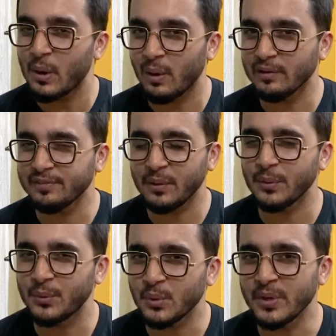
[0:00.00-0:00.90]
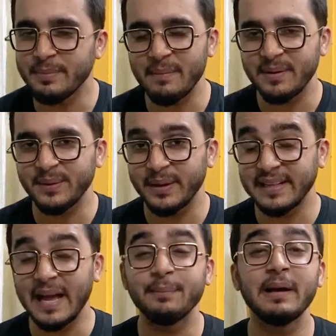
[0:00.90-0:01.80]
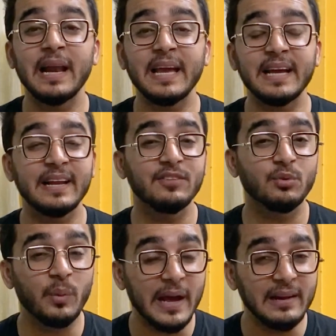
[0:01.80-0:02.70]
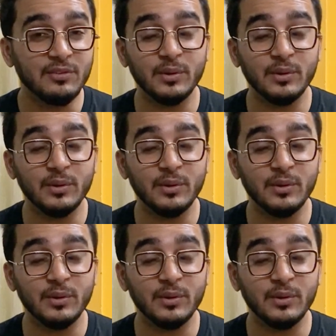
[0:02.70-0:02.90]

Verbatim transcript: Also do remember to hit that bell icon as well